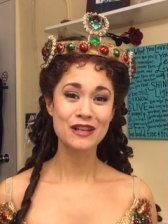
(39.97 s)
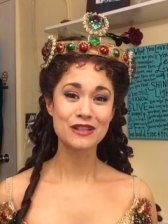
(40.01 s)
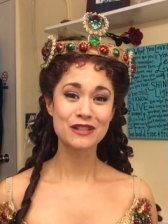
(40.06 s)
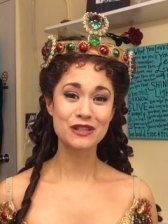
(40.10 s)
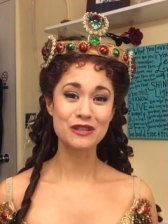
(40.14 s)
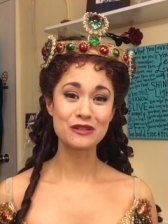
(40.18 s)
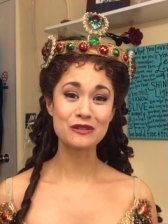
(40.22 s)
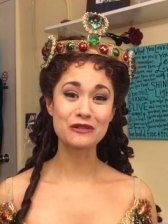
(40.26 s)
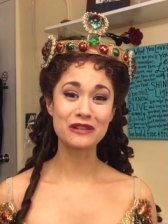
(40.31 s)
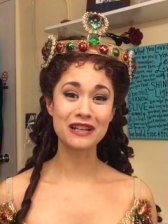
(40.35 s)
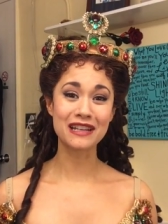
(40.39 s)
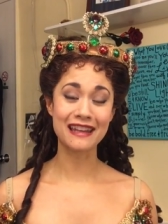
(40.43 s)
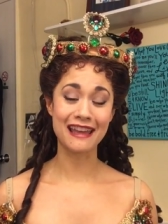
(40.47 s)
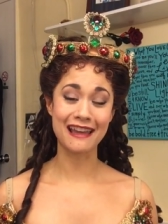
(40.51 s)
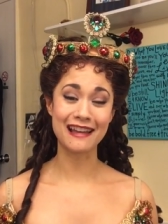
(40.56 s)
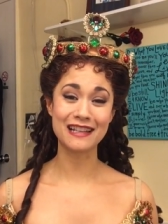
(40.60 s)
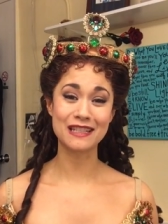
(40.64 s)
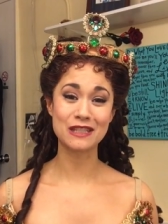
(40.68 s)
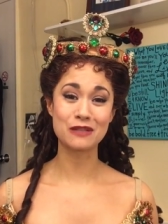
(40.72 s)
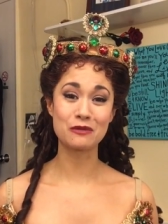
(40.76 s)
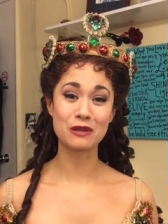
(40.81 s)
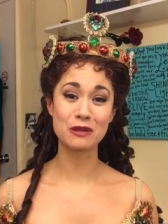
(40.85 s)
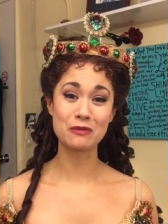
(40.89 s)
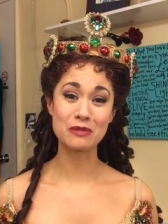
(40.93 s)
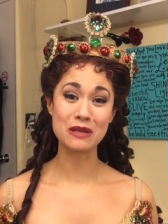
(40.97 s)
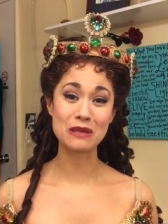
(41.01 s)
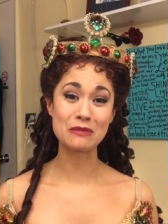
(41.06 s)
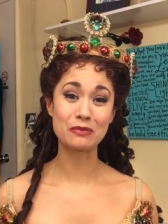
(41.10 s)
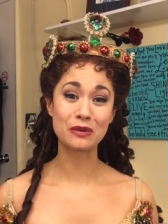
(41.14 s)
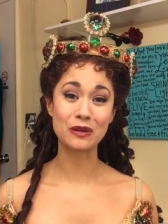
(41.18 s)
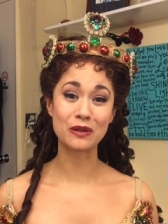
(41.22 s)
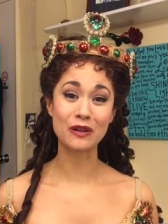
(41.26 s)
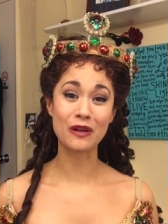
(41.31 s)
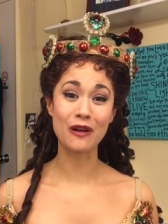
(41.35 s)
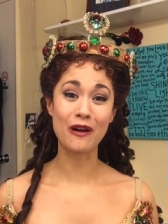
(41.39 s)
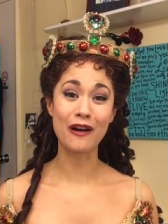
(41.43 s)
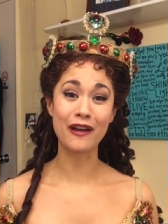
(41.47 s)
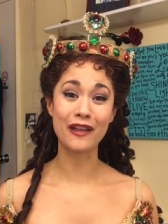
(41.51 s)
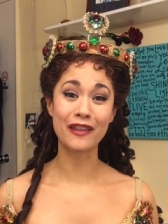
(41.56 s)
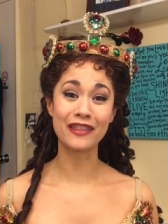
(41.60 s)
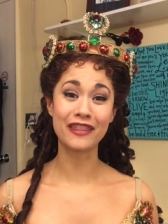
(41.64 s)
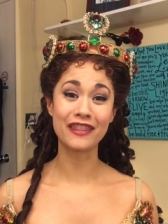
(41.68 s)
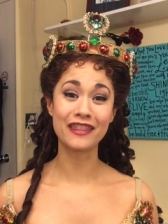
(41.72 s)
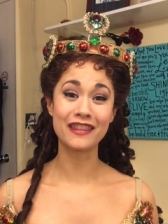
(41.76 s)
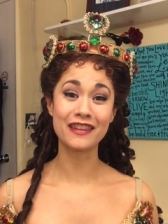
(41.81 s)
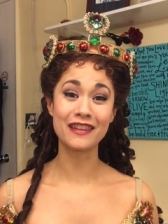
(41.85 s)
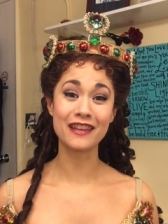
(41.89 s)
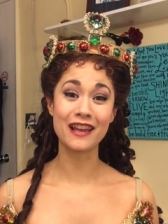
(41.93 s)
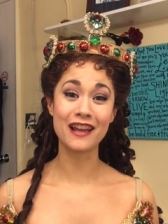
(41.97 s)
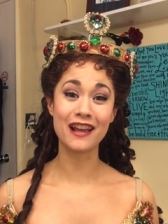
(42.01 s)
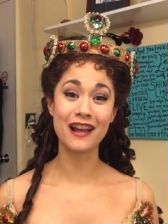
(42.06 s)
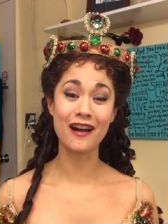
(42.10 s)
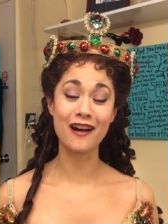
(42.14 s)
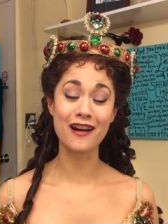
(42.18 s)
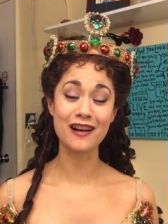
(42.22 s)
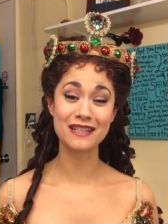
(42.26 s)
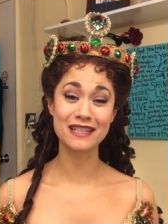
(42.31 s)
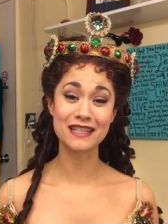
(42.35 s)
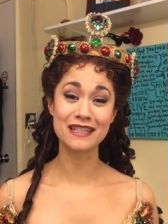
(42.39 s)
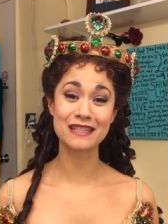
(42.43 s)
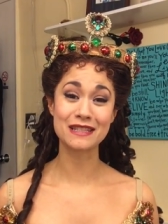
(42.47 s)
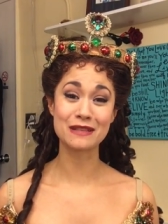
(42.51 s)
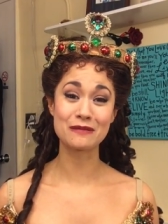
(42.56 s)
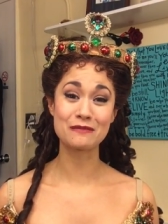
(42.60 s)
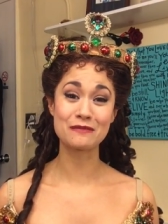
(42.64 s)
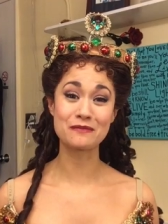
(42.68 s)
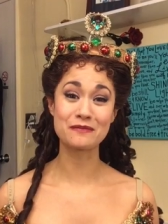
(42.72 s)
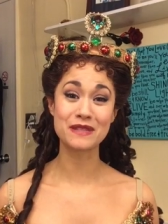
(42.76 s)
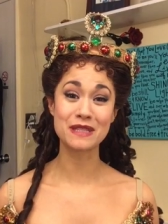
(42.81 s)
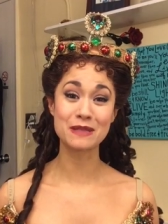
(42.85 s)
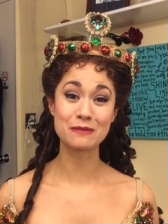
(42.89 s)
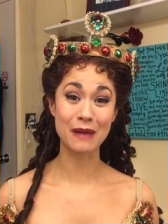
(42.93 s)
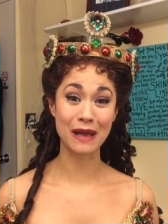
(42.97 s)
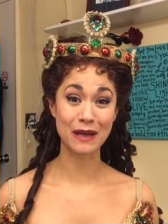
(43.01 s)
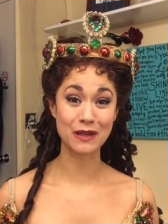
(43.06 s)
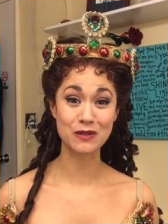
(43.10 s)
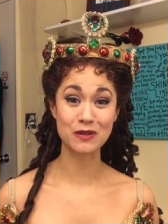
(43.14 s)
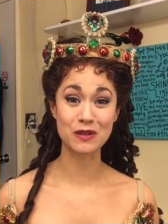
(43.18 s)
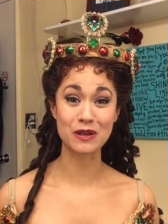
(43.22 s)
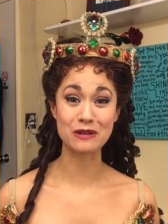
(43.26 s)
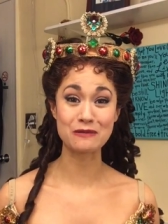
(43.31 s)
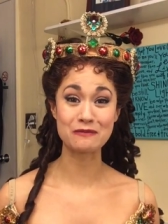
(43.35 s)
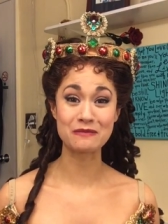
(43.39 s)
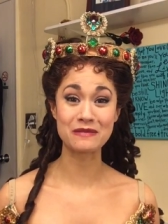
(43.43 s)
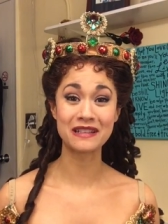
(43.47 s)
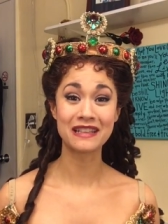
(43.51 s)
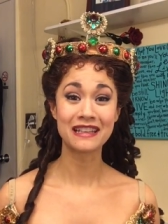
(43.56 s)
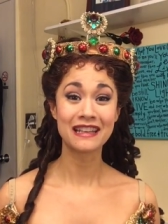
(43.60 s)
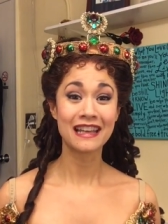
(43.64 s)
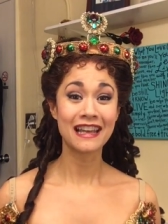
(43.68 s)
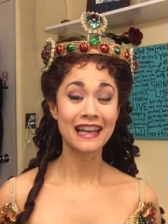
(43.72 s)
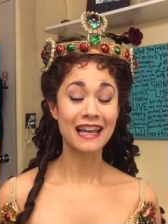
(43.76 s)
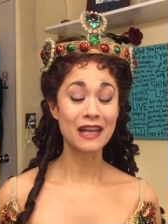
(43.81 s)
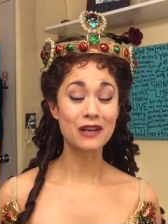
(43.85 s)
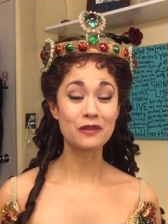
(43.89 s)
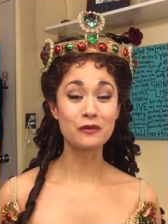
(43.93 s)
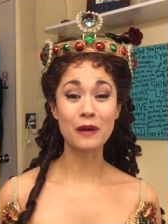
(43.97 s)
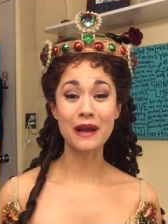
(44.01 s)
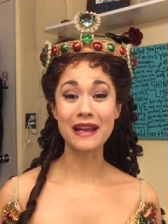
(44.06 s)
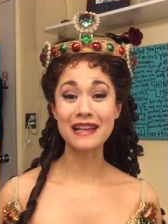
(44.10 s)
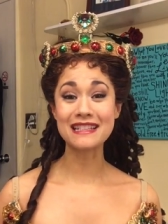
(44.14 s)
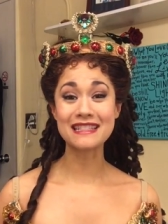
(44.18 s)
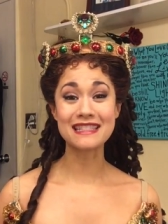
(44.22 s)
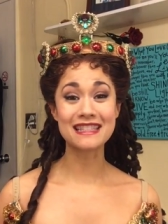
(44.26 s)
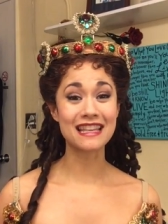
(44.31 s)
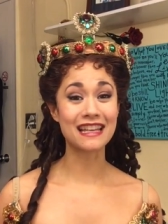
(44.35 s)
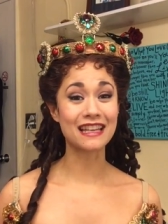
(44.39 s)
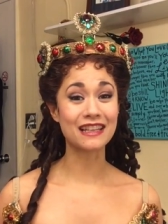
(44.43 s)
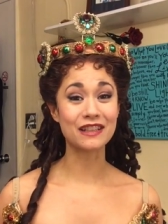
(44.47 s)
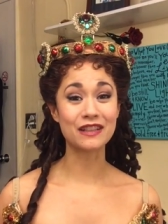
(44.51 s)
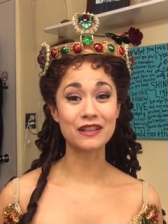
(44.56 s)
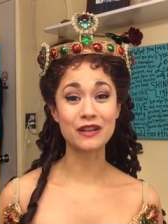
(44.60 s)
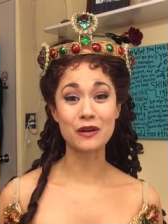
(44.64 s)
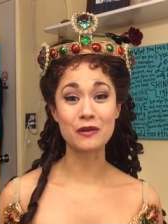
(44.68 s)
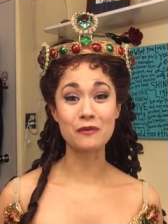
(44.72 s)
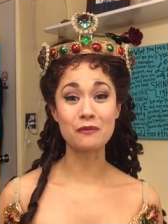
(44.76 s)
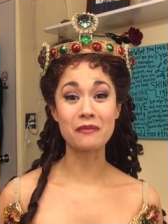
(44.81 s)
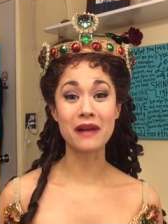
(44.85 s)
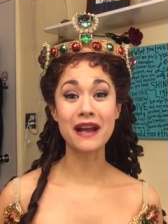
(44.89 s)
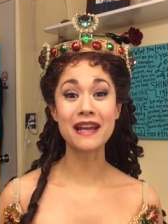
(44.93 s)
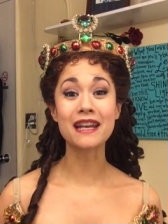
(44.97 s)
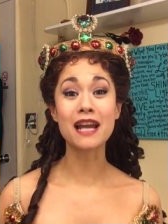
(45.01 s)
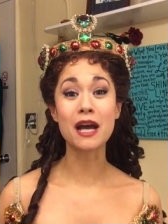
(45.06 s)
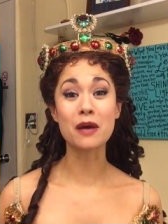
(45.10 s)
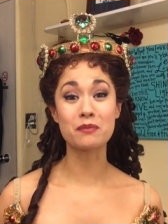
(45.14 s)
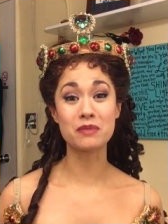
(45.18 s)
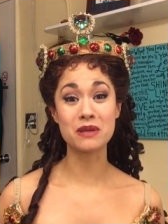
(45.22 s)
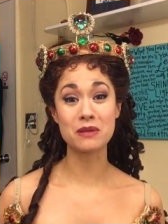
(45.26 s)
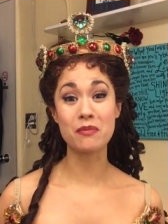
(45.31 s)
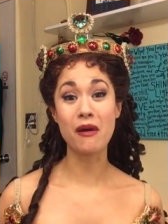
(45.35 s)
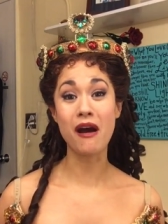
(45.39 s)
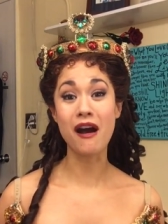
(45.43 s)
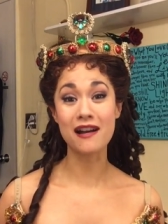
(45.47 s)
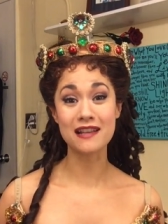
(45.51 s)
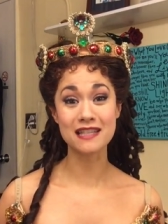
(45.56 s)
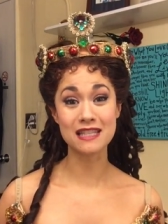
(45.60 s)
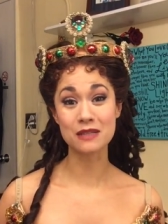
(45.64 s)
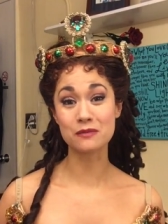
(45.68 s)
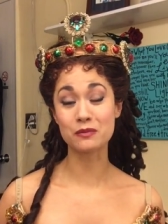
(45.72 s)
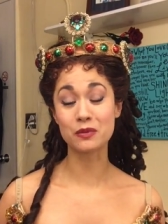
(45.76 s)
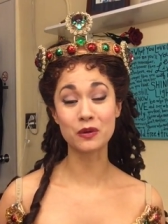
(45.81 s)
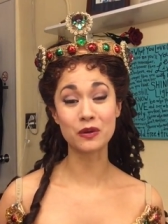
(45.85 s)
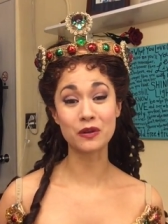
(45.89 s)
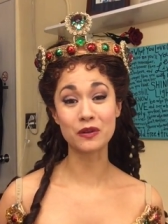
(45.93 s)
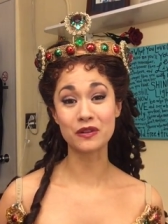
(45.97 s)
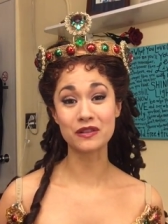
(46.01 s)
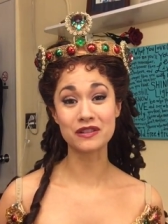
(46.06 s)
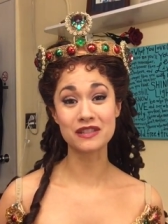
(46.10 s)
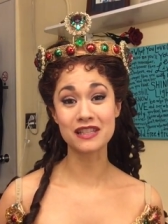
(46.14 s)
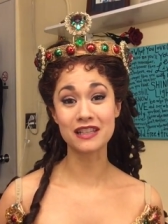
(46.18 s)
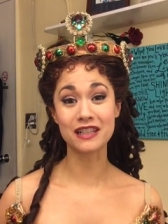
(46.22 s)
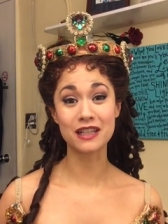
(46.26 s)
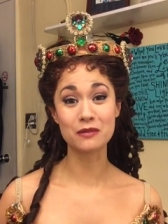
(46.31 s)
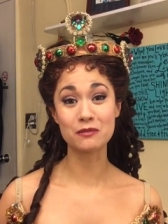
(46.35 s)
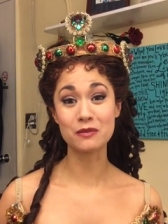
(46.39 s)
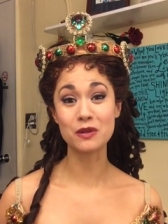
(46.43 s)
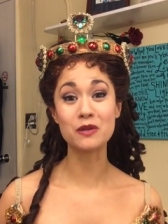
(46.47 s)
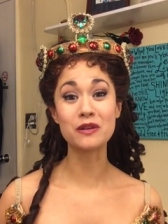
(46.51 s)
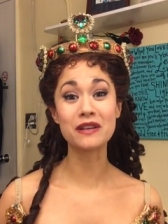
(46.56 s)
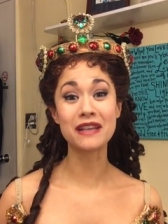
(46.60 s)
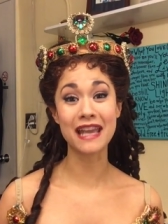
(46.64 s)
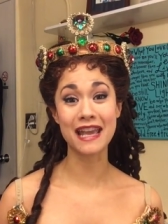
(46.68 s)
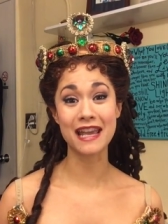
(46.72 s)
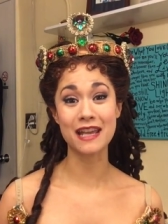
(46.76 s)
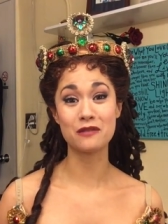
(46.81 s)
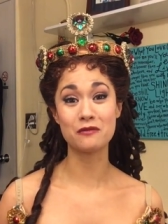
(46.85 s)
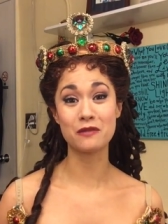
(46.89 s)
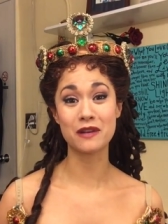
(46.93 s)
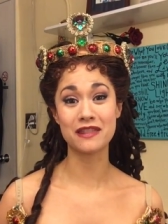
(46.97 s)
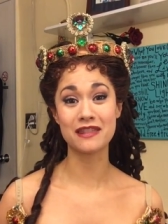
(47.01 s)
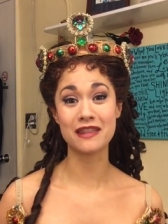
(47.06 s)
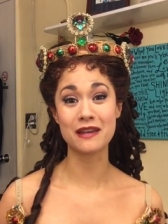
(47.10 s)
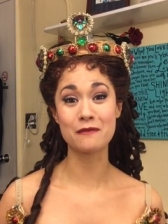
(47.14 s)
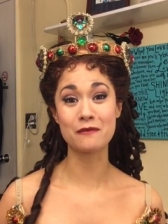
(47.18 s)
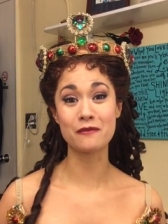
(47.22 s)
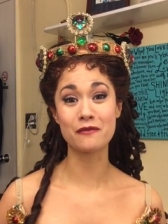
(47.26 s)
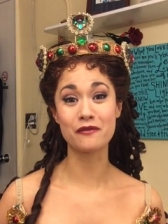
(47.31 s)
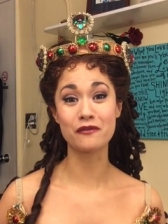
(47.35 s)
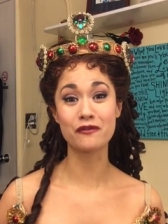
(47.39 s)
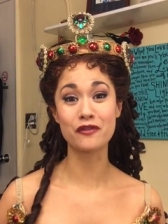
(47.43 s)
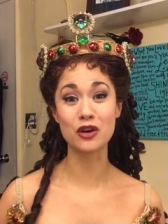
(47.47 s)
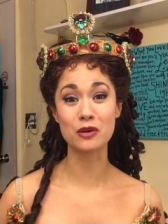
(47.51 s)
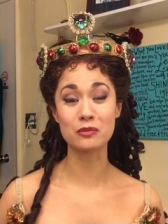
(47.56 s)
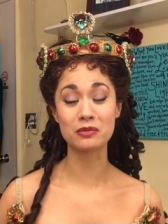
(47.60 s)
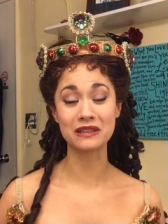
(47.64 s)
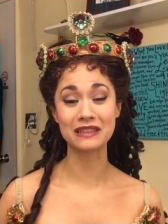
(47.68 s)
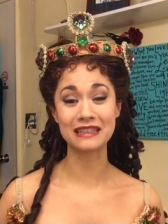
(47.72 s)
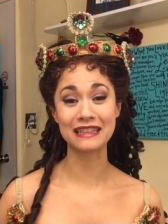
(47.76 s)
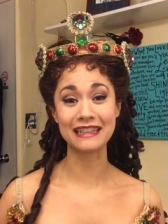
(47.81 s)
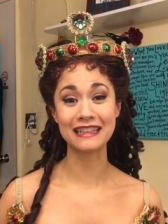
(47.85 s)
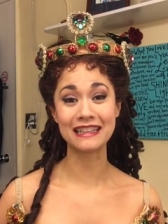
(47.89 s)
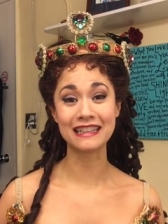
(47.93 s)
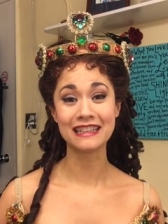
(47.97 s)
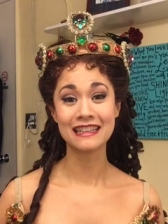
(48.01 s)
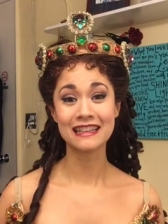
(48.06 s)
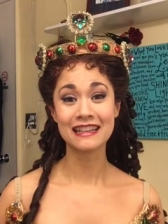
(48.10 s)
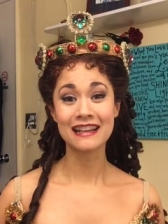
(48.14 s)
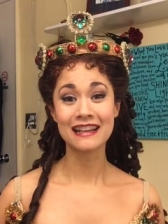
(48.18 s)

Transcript: to connect with people on the autism spectrum in ways that, you know, might not be possible to communicate with them verbally.